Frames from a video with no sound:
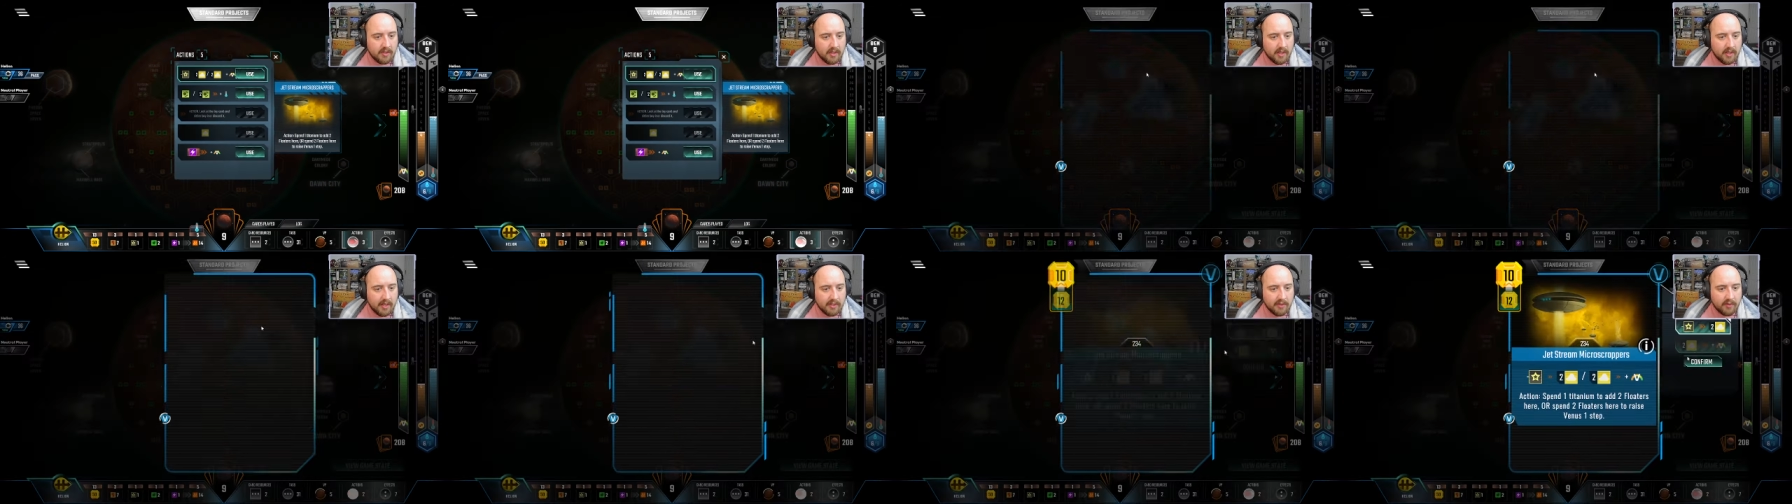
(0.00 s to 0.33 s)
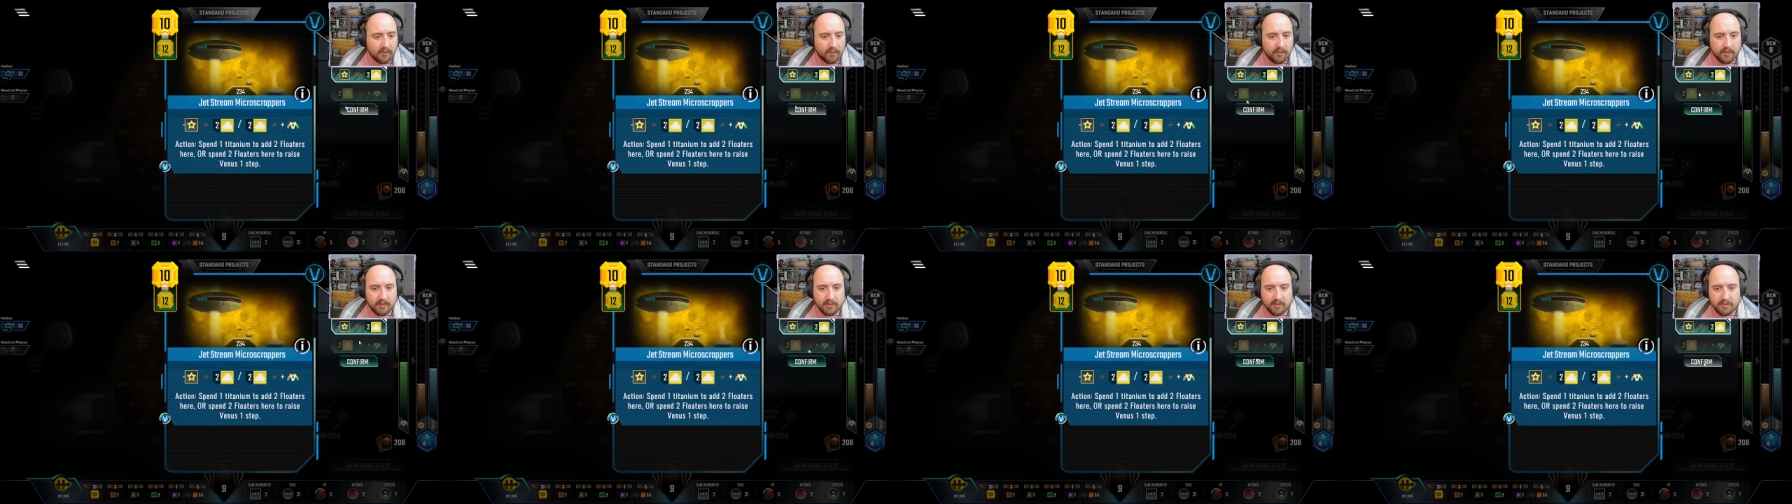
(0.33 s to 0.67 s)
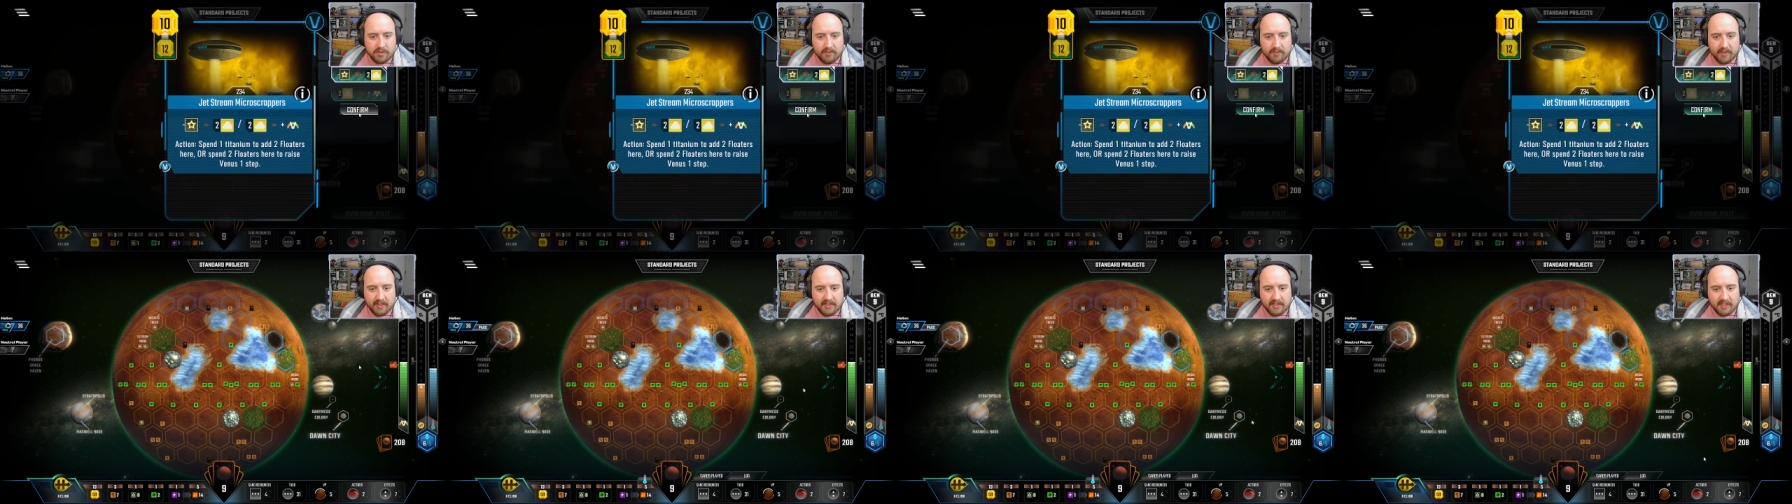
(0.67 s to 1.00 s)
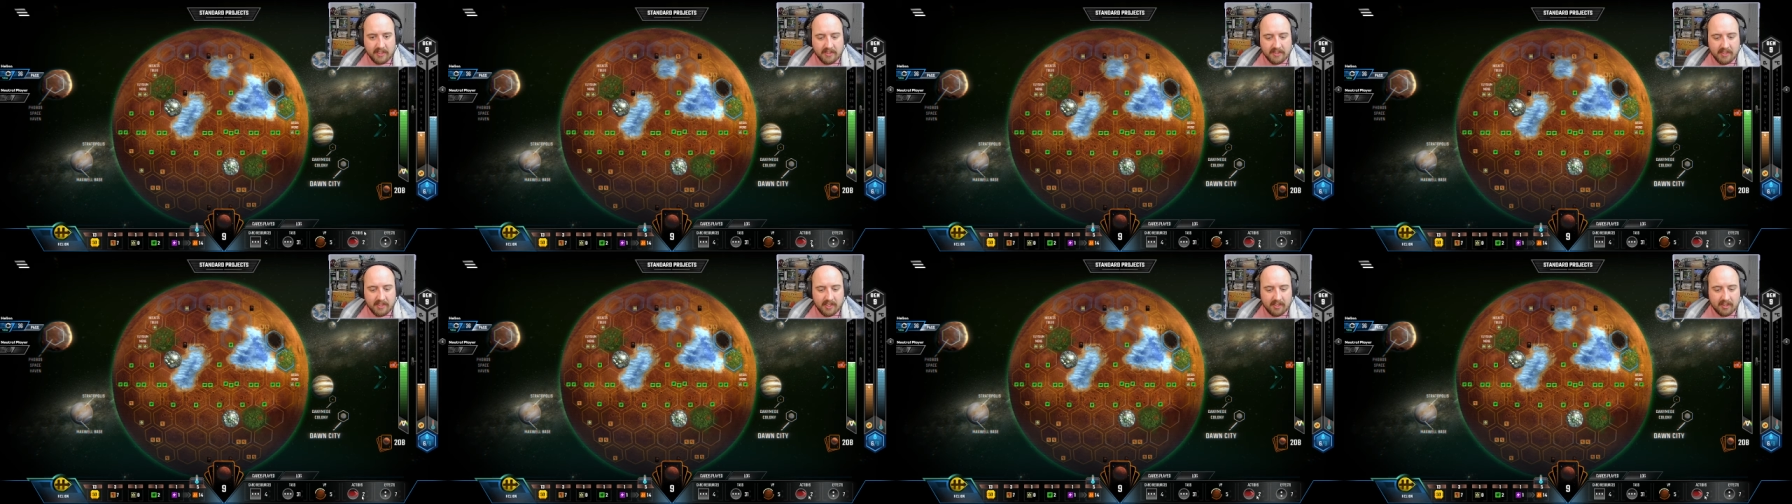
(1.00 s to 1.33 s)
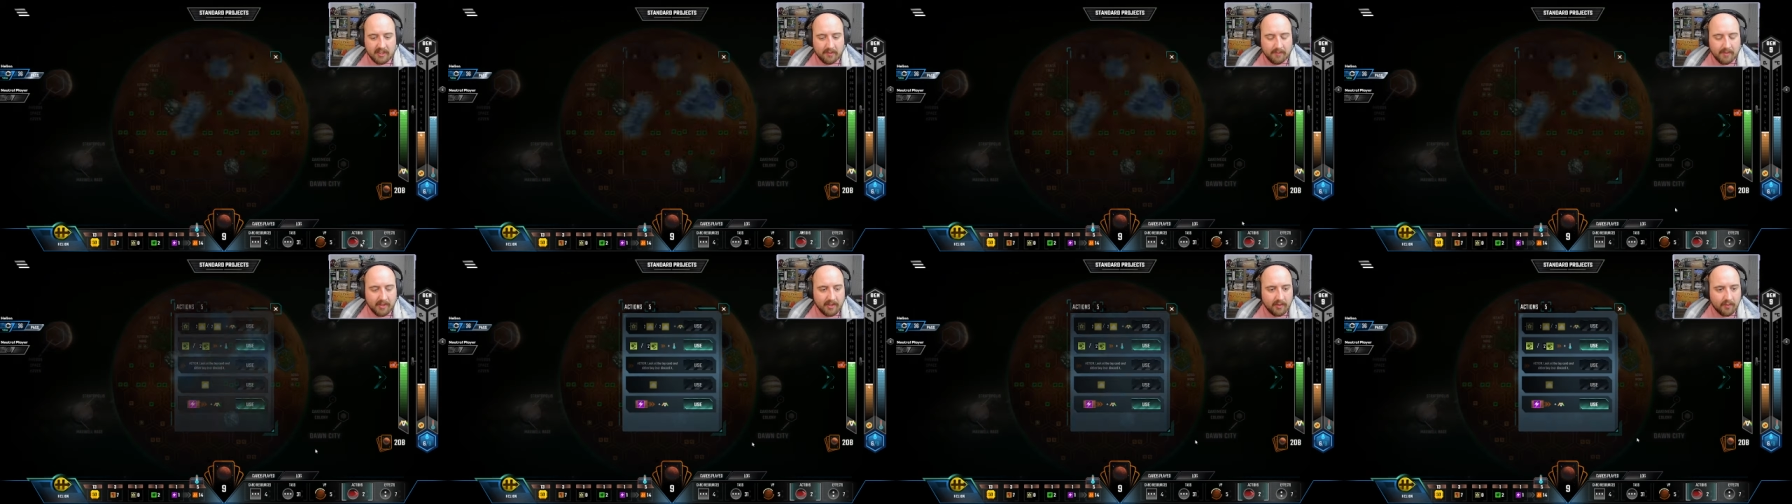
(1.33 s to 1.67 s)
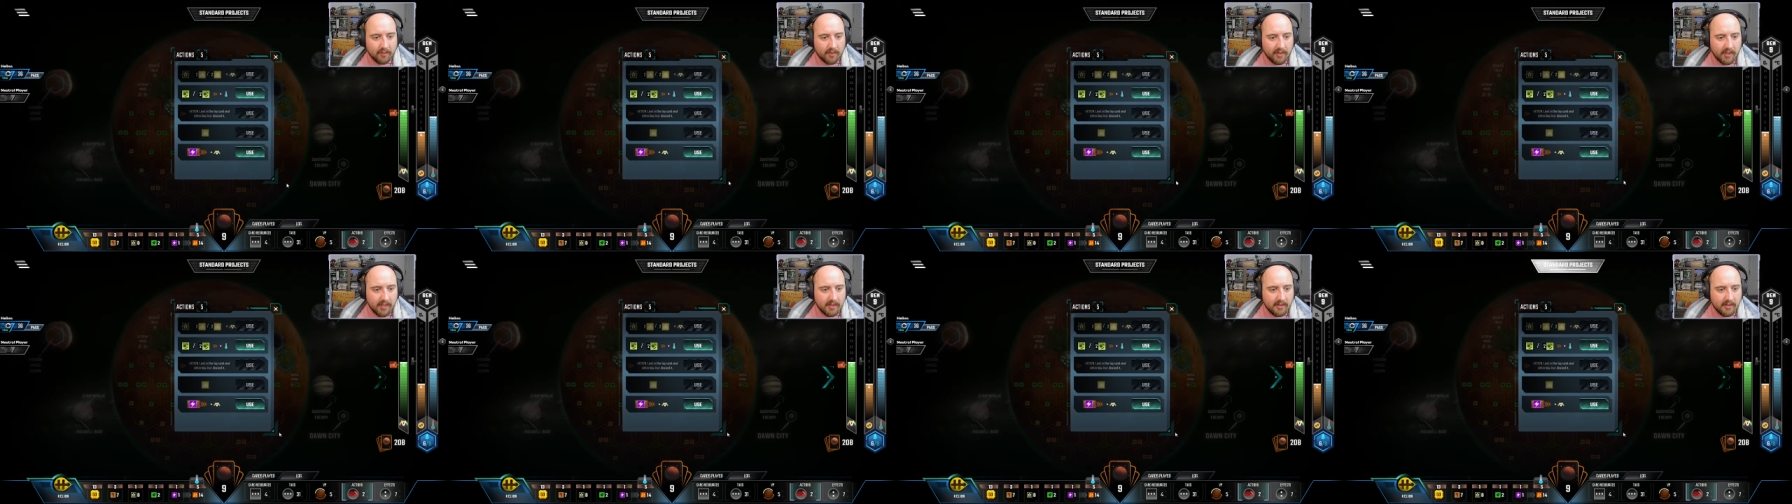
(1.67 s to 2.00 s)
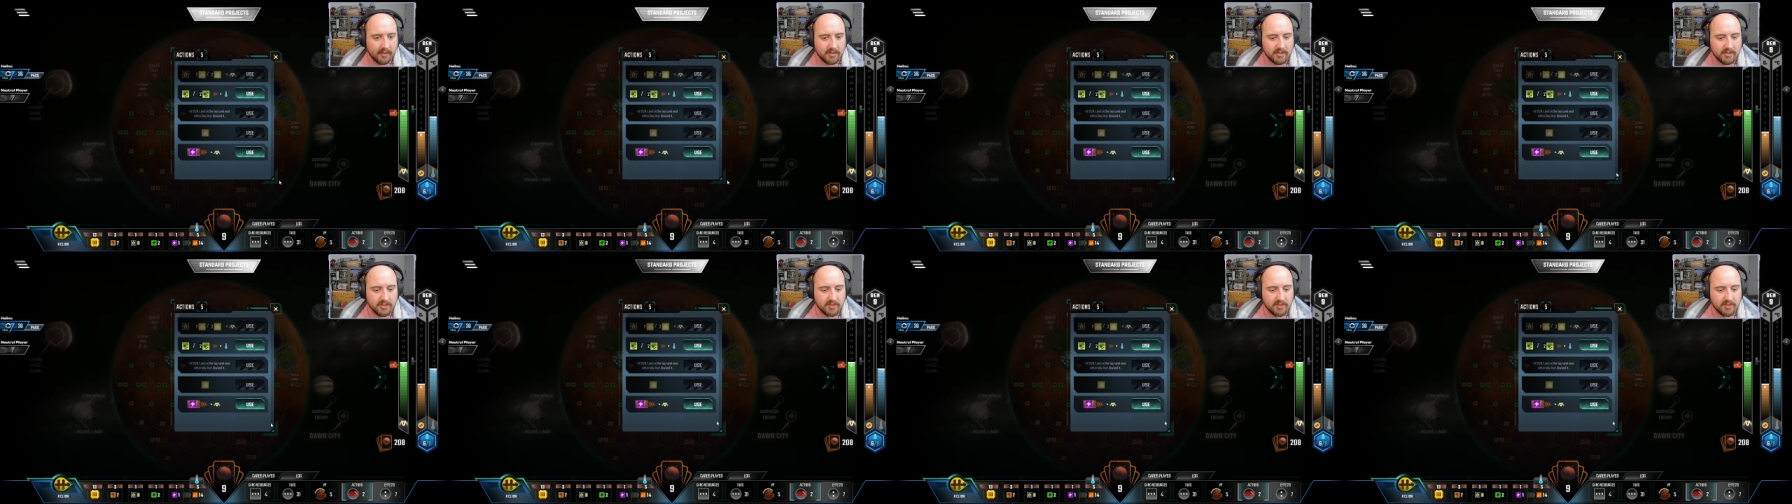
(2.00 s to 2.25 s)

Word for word: I don't want to use my titanium anywhere else,